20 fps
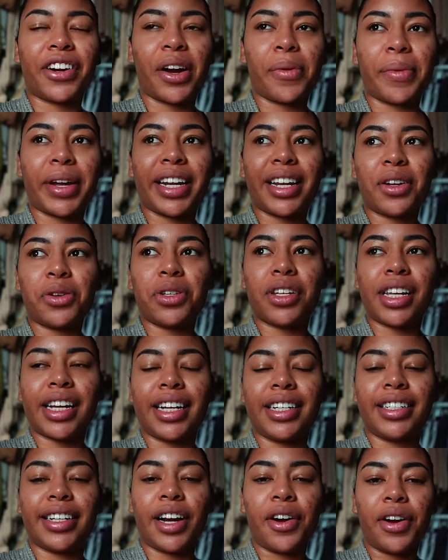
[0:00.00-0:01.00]
I mean, he was like
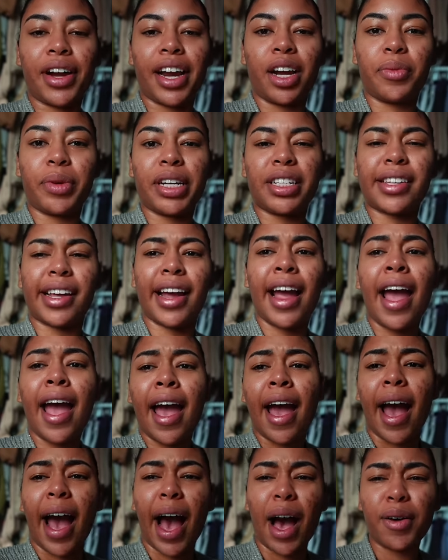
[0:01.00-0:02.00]
interrogating me. He's like,
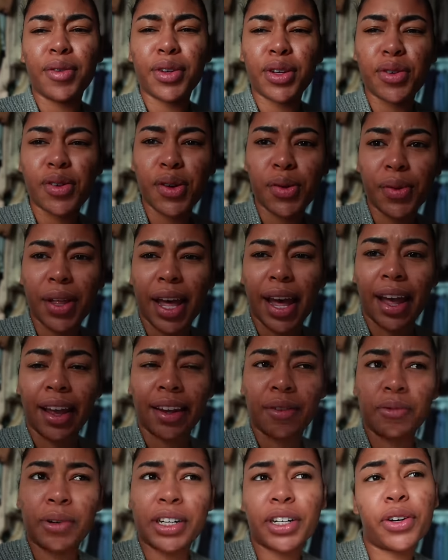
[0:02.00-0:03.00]
how do you do that
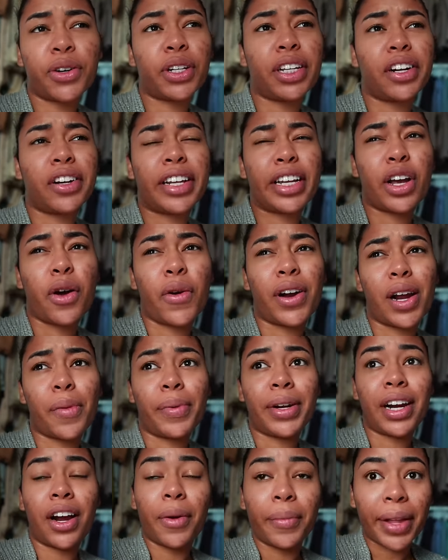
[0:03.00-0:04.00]
when you're literally going up
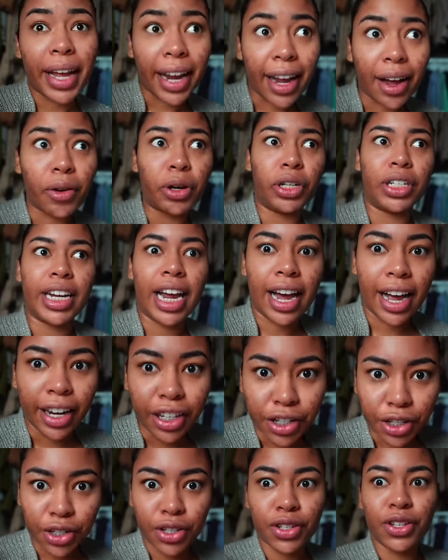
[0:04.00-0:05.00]
and down? I'm like, oh yeah, I
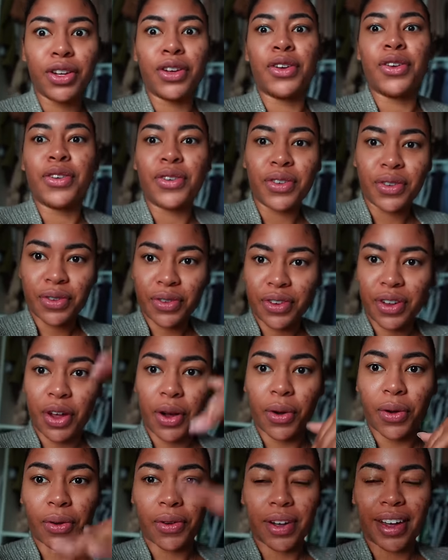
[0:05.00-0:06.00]
just
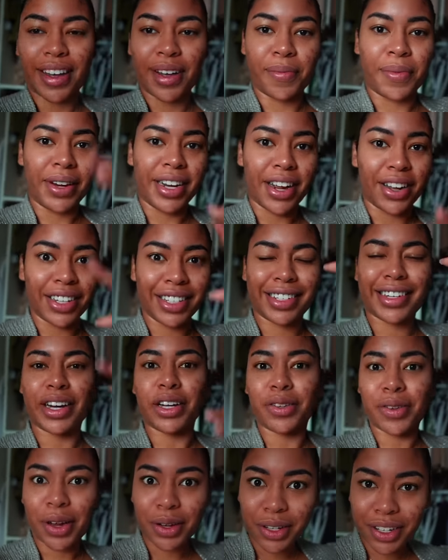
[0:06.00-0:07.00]
go up and down the
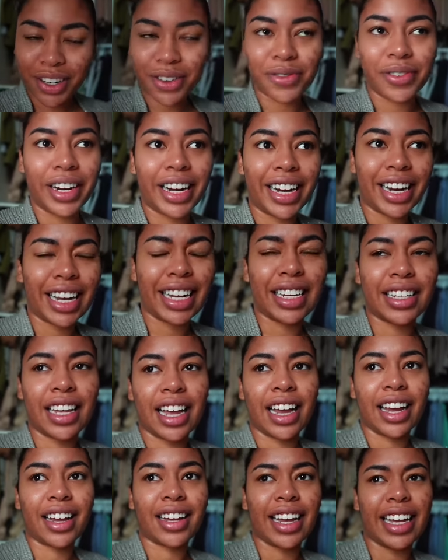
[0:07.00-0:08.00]
stairs while I'm still reading. He's
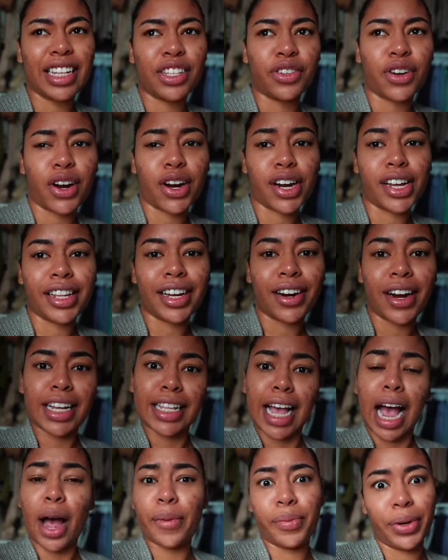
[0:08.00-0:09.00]
like, it's dark in there. I
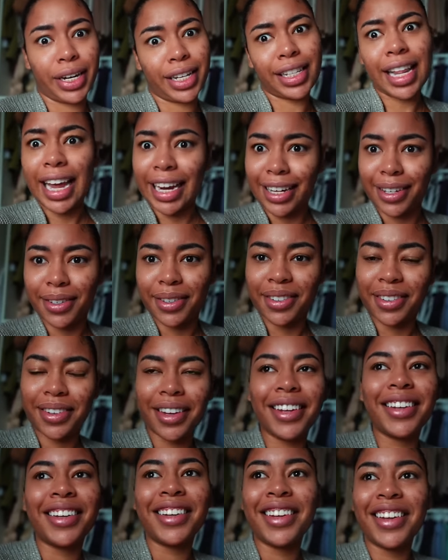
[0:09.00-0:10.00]
said, I bring a light.
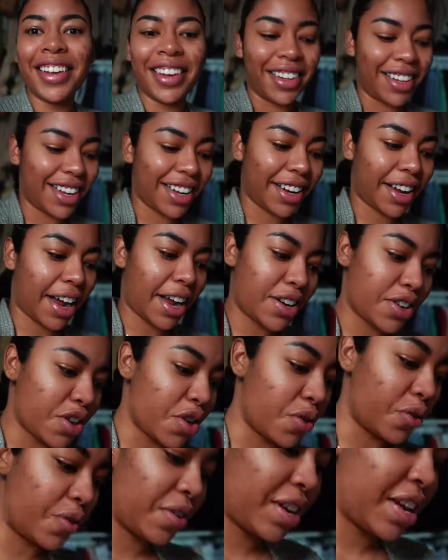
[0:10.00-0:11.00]
Like, I
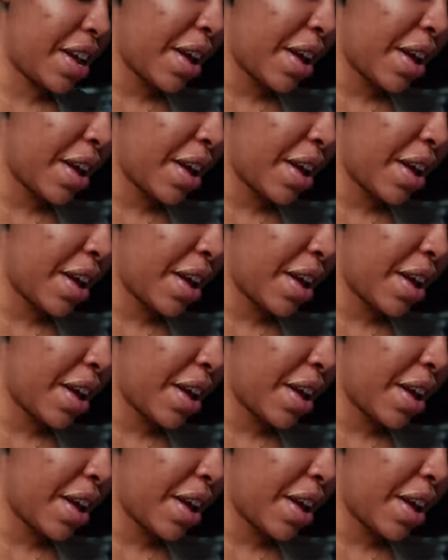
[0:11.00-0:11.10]
do.